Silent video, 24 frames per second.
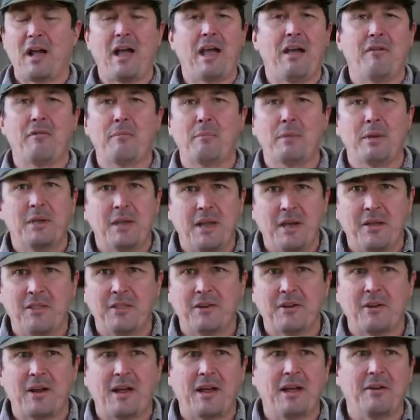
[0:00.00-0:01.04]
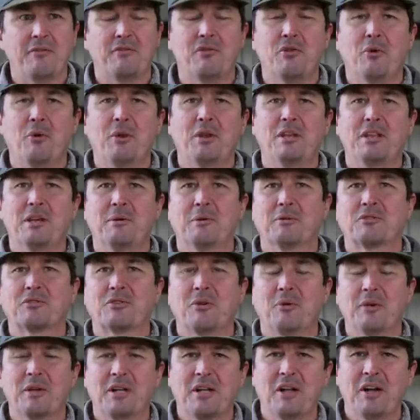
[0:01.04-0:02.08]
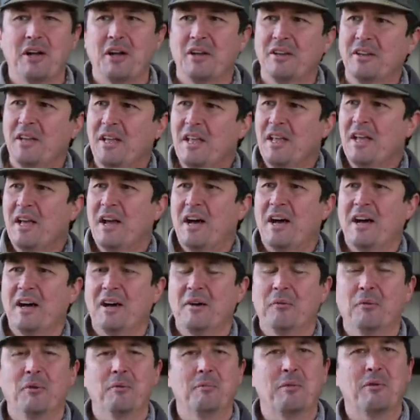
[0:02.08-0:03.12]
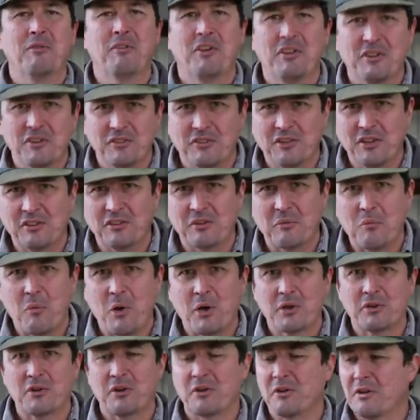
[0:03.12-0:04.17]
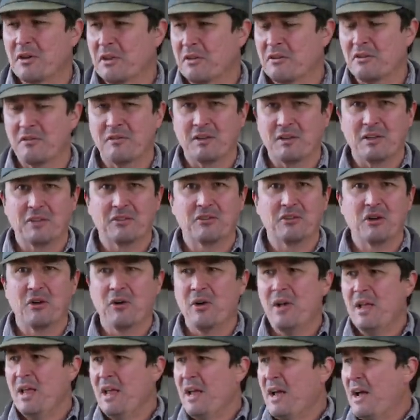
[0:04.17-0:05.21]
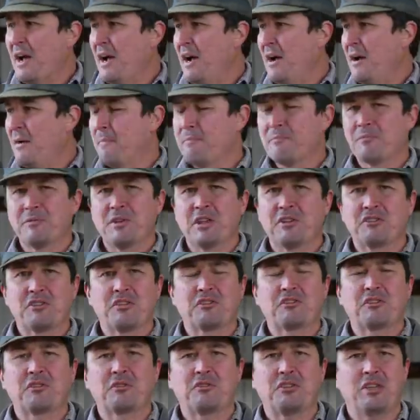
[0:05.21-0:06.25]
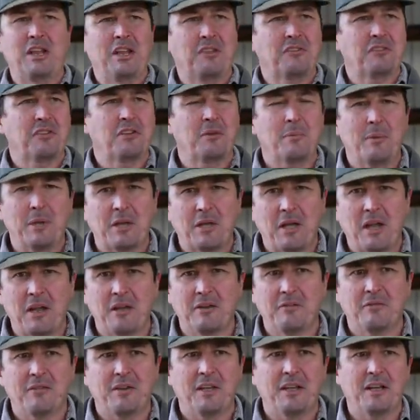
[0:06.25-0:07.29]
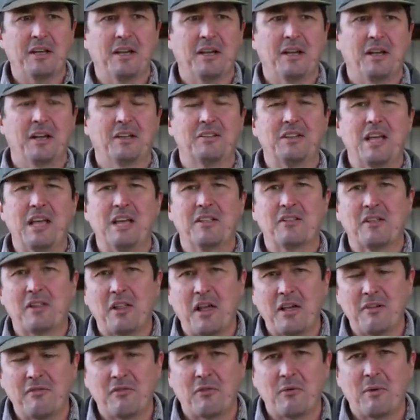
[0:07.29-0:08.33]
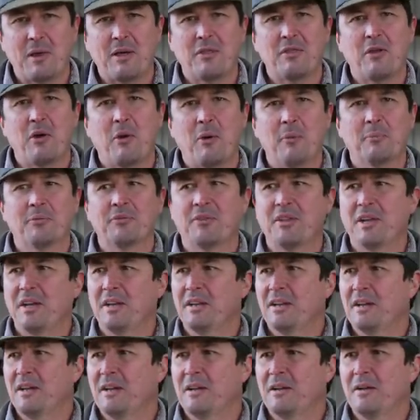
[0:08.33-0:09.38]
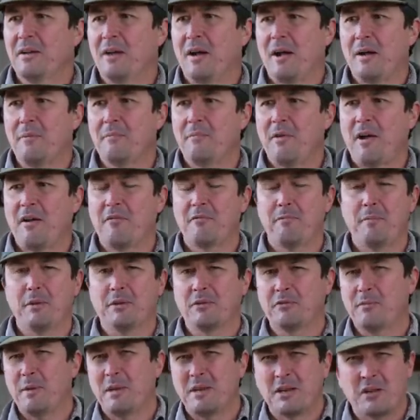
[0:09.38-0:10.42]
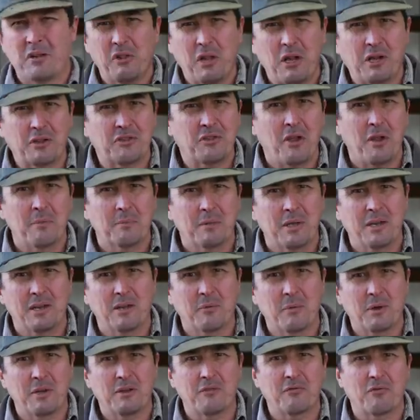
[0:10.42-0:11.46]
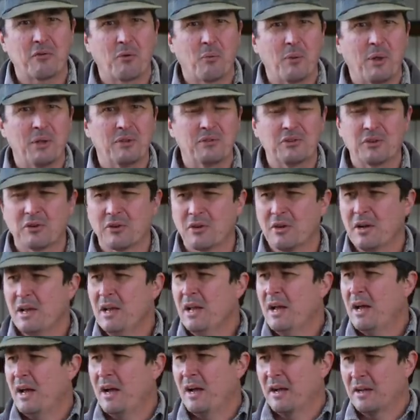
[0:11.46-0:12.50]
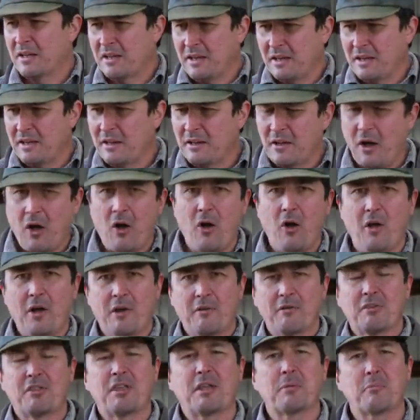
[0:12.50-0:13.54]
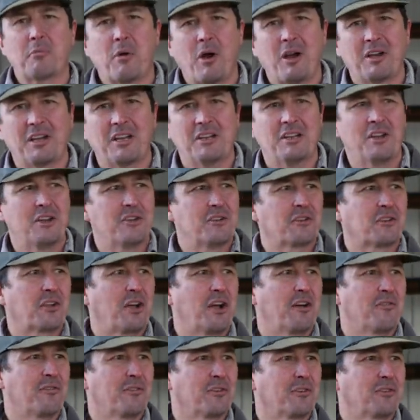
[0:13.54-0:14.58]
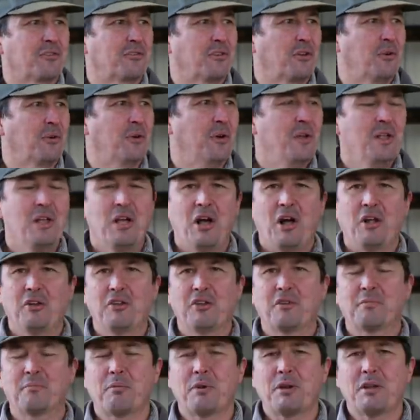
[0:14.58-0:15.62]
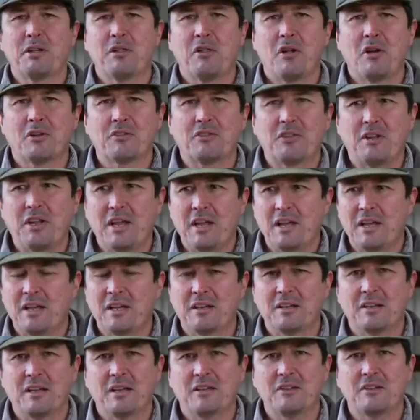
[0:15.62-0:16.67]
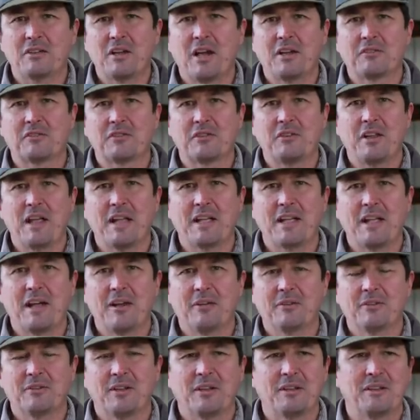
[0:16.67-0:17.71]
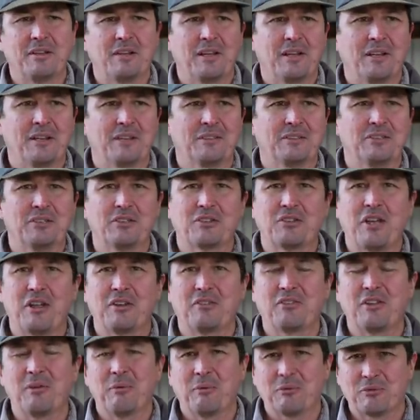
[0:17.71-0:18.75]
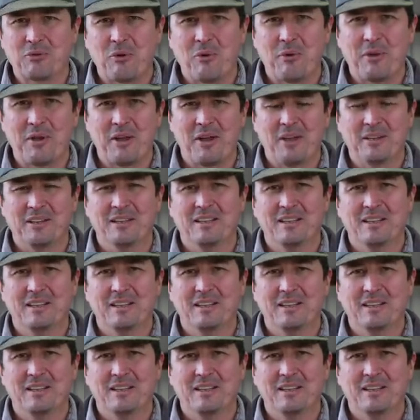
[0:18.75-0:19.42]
I haven't been down there, I have no idea what's going on. Uh, it would be fun to see some water underneath of it. So um, it's just today's going to be kind of a, uh, a, day in the life around the homestead. Uh, I've, I've, been spending a lot of time getting ready for winter, uh, getting all, everything brought in under cover. So I'll just bring you along today and uh, you guys can hang out and uh, just kind of see what's going on.